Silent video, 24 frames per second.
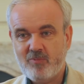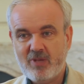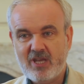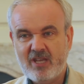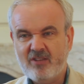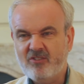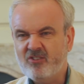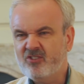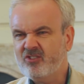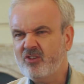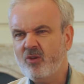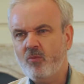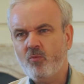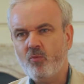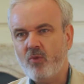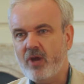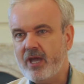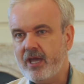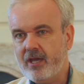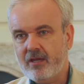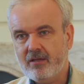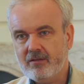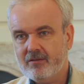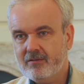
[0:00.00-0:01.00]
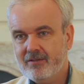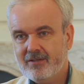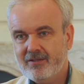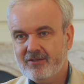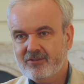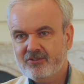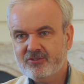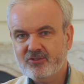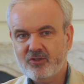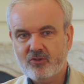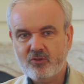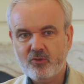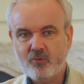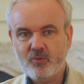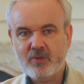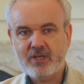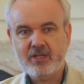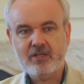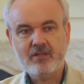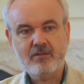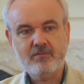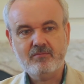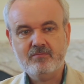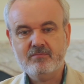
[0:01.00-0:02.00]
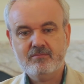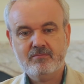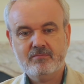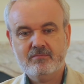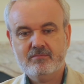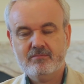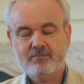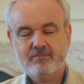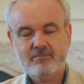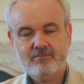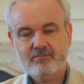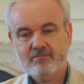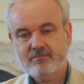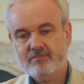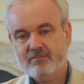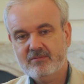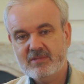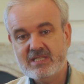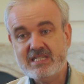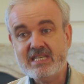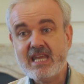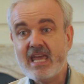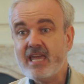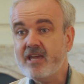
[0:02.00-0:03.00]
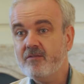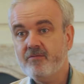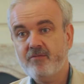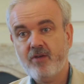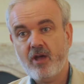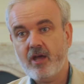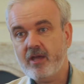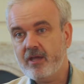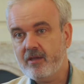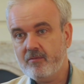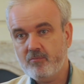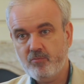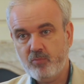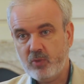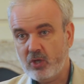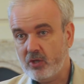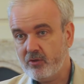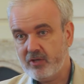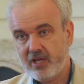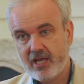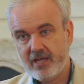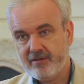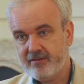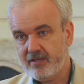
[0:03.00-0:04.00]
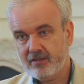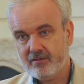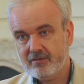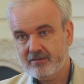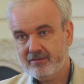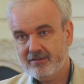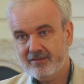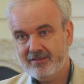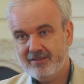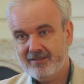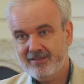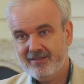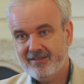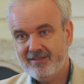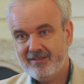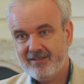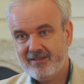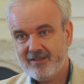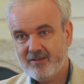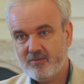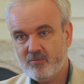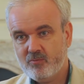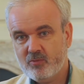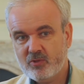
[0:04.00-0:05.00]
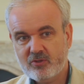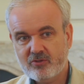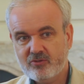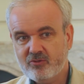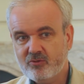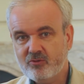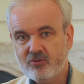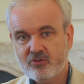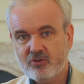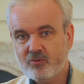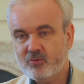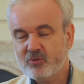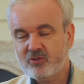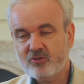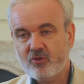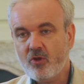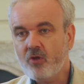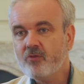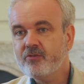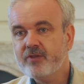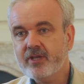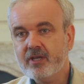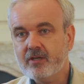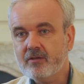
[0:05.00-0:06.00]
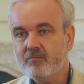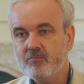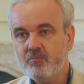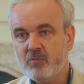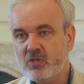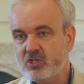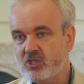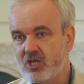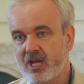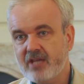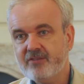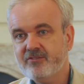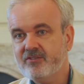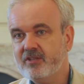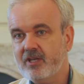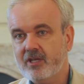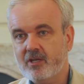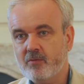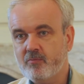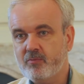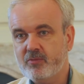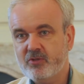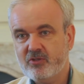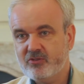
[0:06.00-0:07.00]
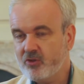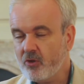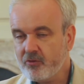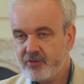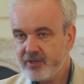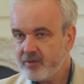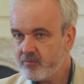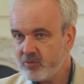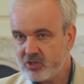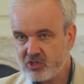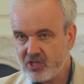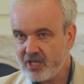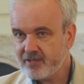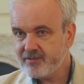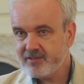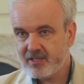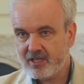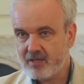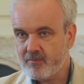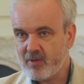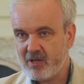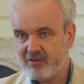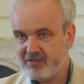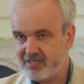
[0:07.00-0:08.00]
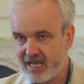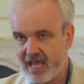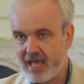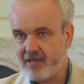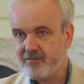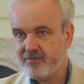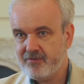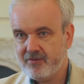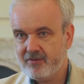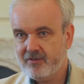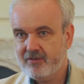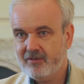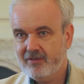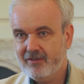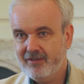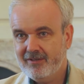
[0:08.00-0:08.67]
in some way, so that we can deify bloodletting. There was nothing majestic. There's nothing majestic about death.